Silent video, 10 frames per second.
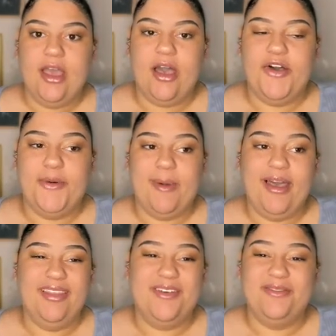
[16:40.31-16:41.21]
I
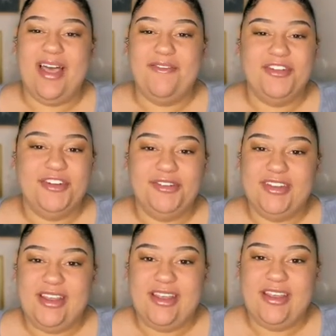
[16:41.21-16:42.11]
love lavender
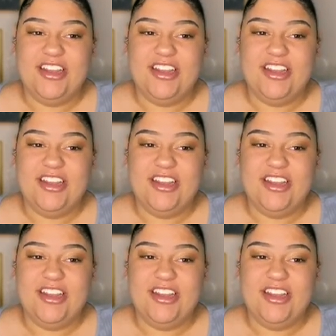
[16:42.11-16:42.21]
tea,